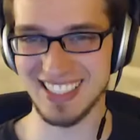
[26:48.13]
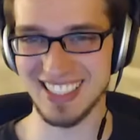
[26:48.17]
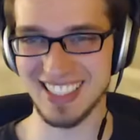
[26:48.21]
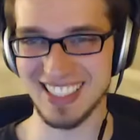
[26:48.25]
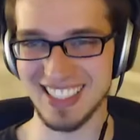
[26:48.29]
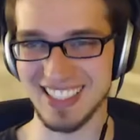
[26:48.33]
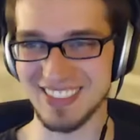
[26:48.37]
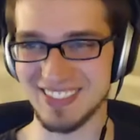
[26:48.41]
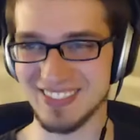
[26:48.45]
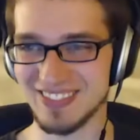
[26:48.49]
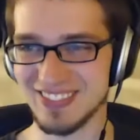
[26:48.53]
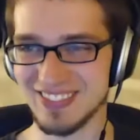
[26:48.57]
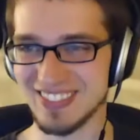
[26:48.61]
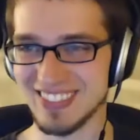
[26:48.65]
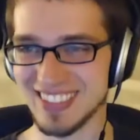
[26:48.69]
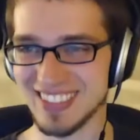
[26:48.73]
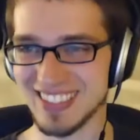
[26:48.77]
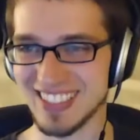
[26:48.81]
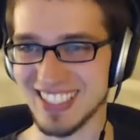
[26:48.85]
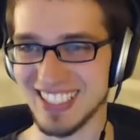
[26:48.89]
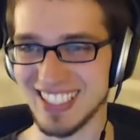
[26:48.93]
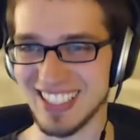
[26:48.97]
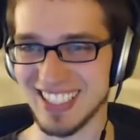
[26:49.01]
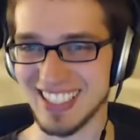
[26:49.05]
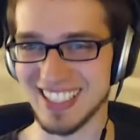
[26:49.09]
Yeah.
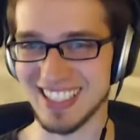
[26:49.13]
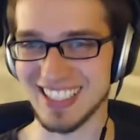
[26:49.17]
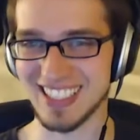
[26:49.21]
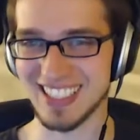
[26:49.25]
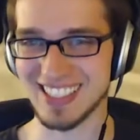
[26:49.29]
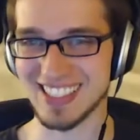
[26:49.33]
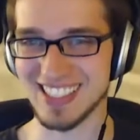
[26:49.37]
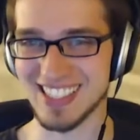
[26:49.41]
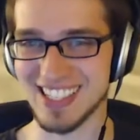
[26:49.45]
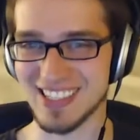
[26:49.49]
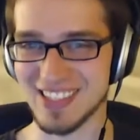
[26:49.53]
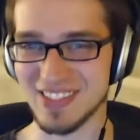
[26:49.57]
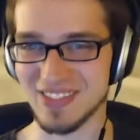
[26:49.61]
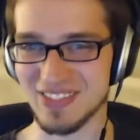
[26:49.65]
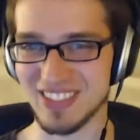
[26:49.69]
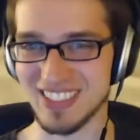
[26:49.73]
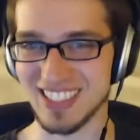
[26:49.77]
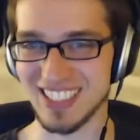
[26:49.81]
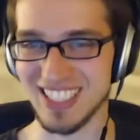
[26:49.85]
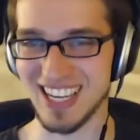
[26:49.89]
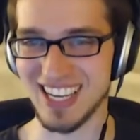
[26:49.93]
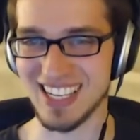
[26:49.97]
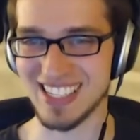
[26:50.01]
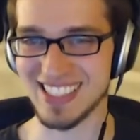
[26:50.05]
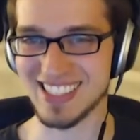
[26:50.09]
That sounds
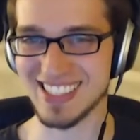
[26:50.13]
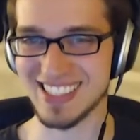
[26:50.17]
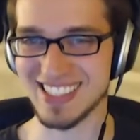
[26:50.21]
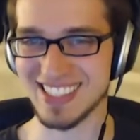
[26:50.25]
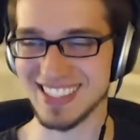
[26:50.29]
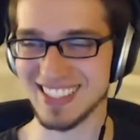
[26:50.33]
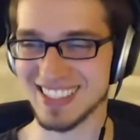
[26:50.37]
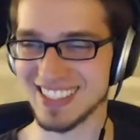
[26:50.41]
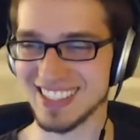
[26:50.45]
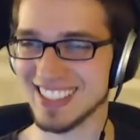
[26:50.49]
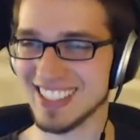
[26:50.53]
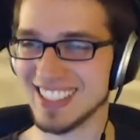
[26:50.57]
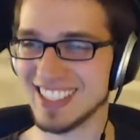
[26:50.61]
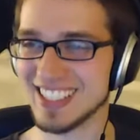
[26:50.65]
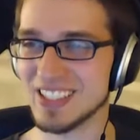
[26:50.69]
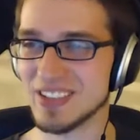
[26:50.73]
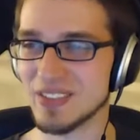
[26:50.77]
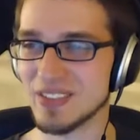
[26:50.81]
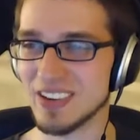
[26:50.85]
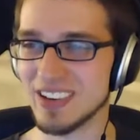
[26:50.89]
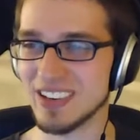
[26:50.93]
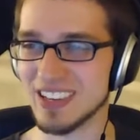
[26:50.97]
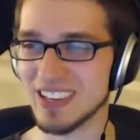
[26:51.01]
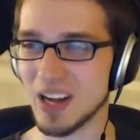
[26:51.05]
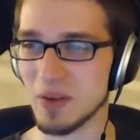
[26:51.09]
pretty nice.
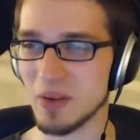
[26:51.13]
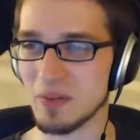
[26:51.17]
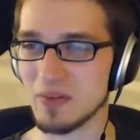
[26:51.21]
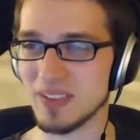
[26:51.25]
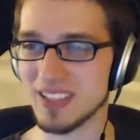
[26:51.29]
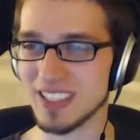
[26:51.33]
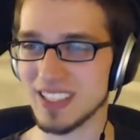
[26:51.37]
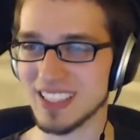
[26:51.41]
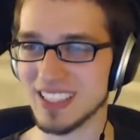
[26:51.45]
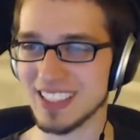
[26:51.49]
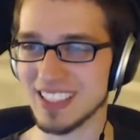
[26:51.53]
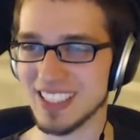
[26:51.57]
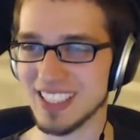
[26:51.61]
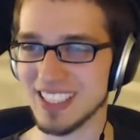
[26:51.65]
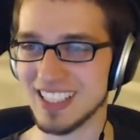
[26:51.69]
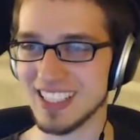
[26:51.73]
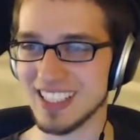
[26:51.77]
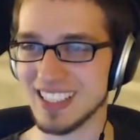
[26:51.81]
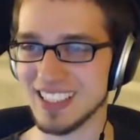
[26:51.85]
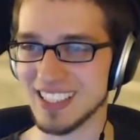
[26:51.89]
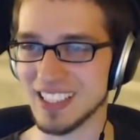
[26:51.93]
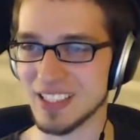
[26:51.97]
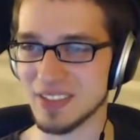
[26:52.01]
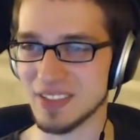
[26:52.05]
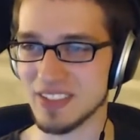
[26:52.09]
Well, I'll be in
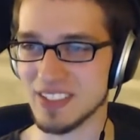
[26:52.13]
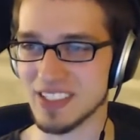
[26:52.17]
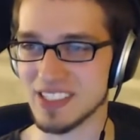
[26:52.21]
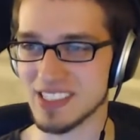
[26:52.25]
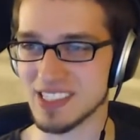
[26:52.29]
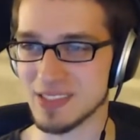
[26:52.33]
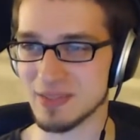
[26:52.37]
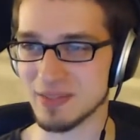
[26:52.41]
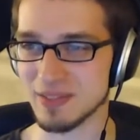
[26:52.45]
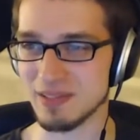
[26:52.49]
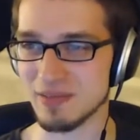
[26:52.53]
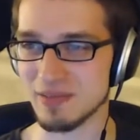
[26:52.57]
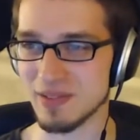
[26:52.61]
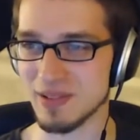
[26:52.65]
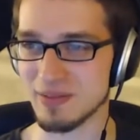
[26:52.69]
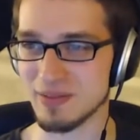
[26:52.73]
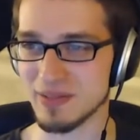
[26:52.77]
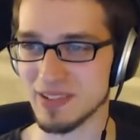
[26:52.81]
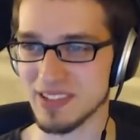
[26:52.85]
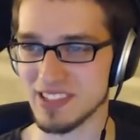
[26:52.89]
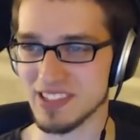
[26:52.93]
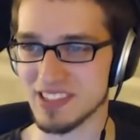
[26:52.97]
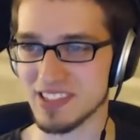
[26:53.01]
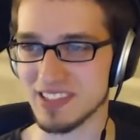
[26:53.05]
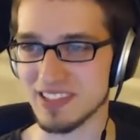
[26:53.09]
a similar boat
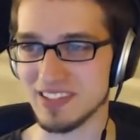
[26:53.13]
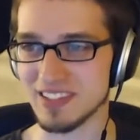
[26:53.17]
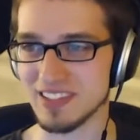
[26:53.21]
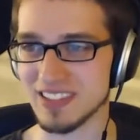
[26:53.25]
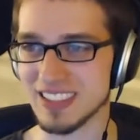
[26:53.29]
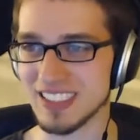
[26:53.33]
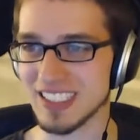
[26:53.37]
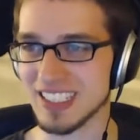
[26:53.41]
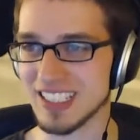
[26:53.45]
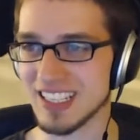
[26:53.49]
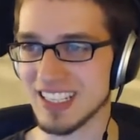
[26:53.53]
pretty soon.